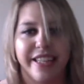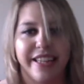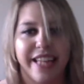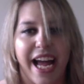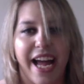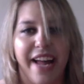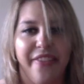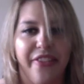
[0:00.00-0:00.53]

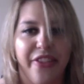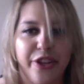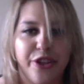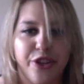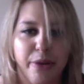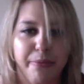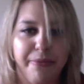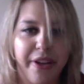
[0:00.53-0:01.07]
that the
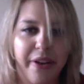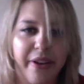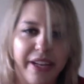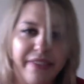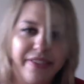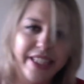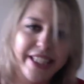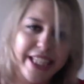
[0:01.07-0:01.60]
germ theory
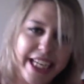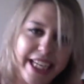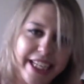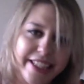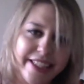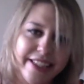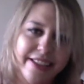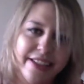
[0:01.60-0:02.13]
of
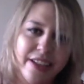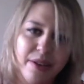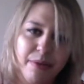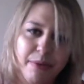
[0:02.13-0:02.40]
disease,